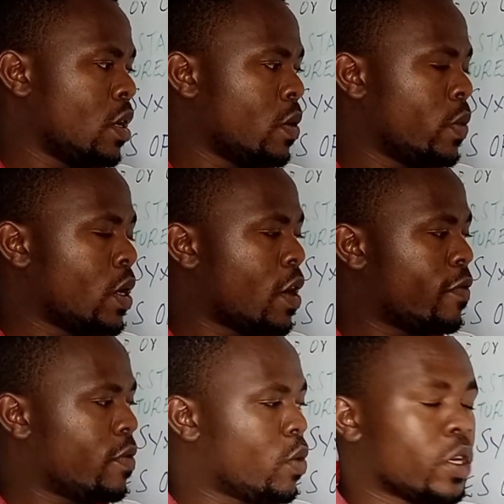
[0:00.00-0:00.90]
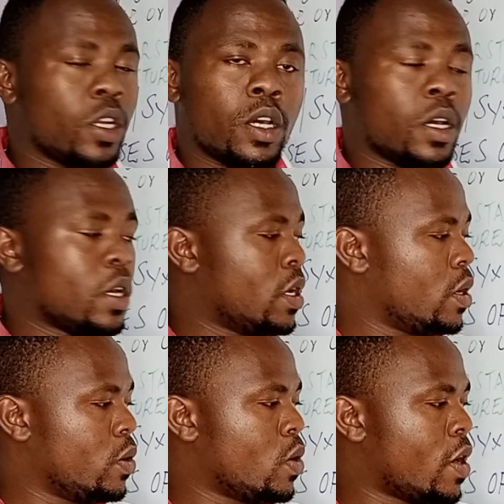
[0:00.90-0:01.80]
We have when
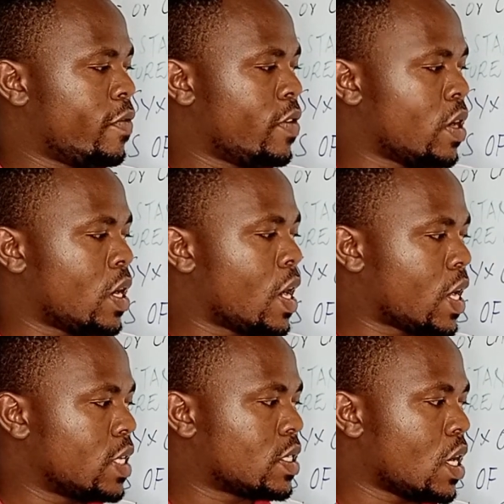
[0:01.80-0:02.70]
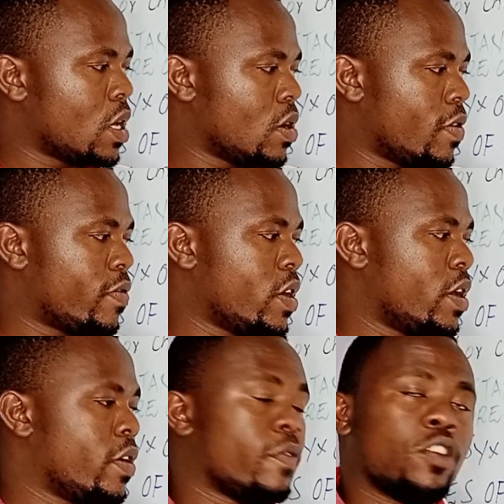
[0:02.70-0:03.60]
you have a cancer of
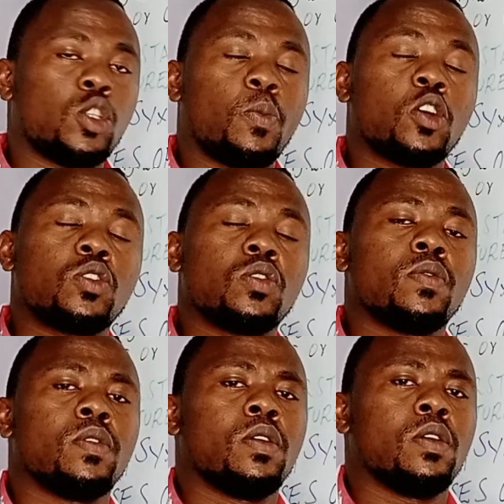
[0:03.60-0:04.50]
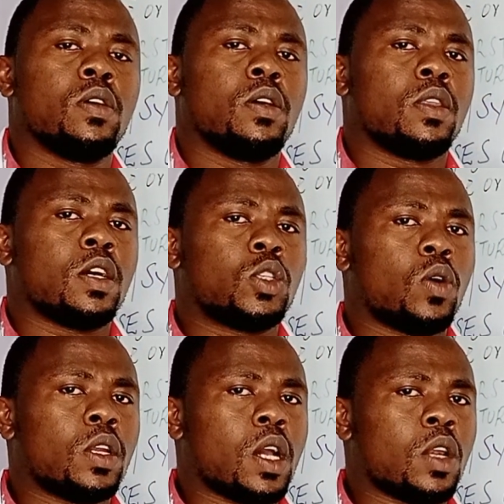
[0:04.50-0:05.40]
the voice box, that
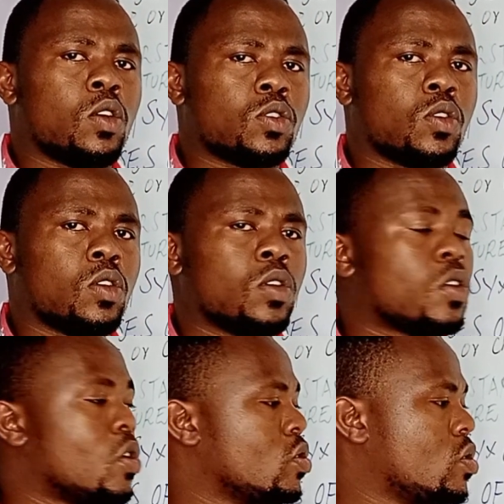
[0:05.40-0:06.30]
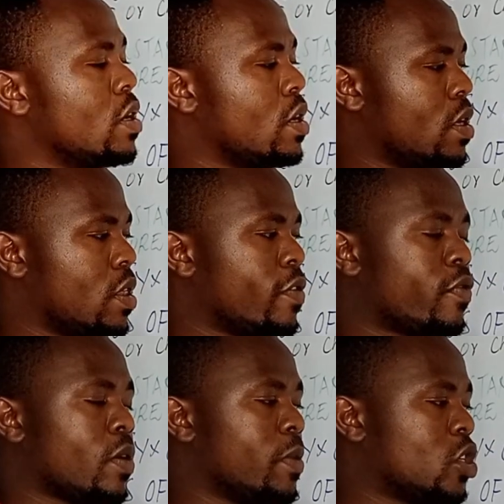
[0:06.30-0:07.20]
one can also cause the
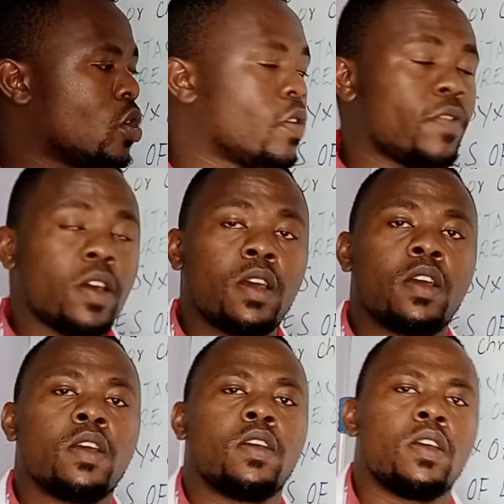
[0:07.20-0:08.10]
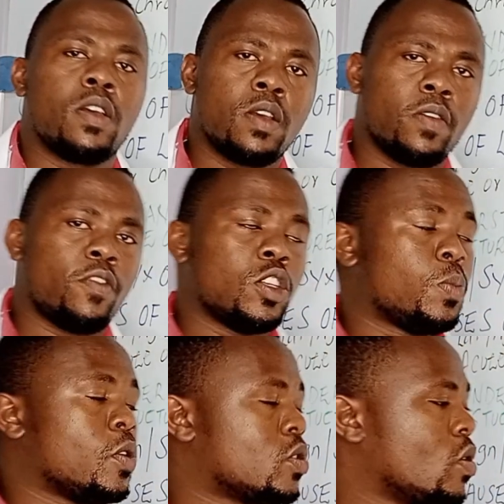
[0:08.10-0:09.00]
inflammation of the voice
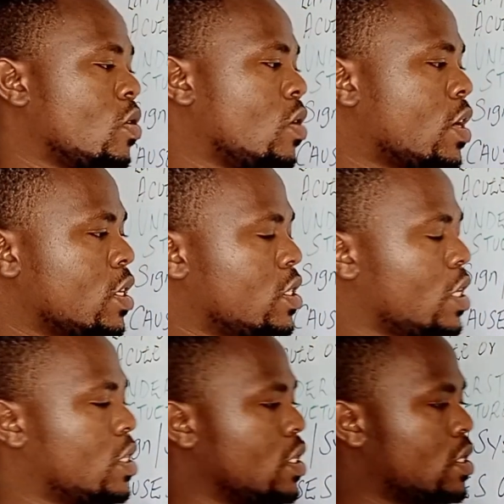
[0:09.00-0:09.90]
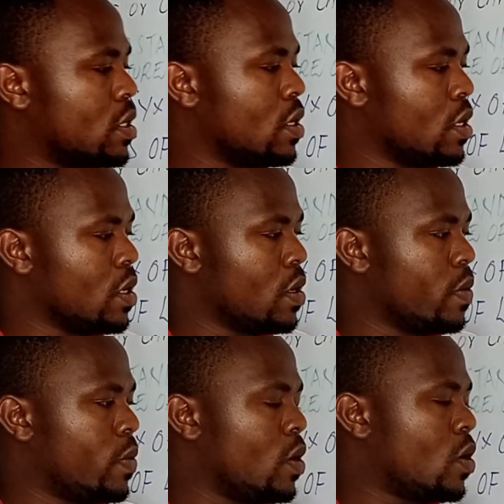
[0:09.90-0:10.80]
box or laryngitis.
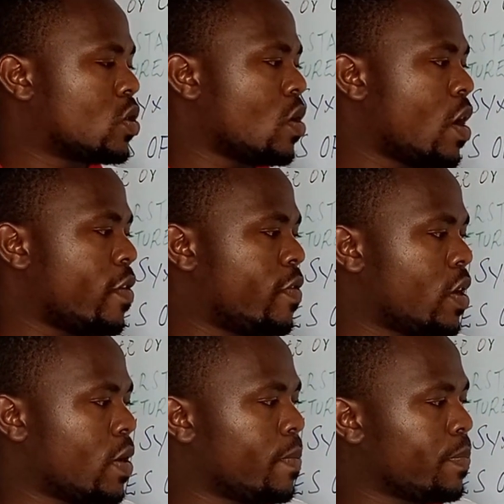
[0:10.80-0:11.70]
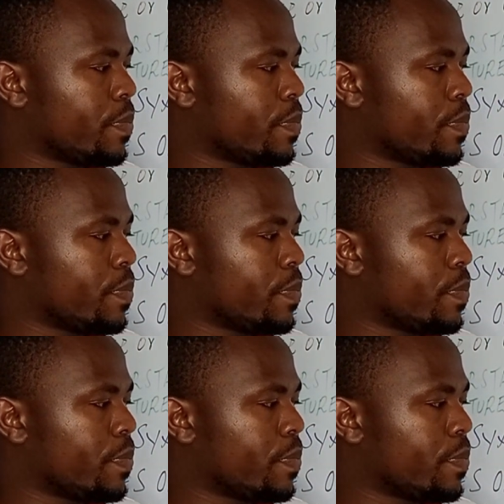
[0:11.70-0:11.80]
We also have